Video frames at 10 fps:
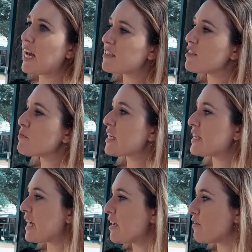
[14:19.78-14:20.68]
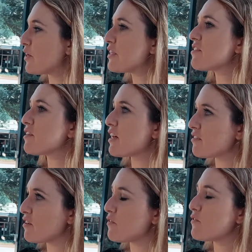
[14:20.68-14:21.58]
Yeah, it seems like they are very
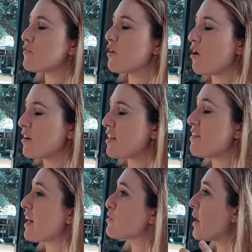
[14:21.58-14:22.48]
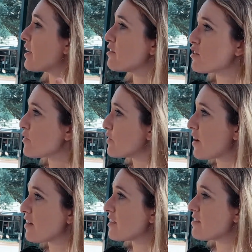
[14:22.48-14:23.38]
selective on, and that's why conservative
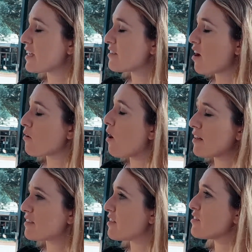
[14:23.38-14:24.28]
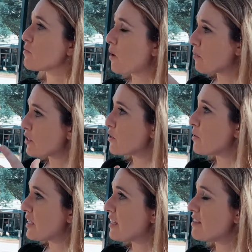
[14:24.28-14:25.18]
outlets like Town Hall exist and why we're
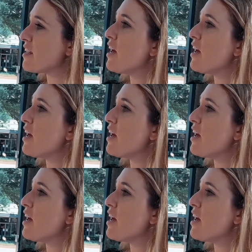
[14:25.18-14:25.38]
doing this.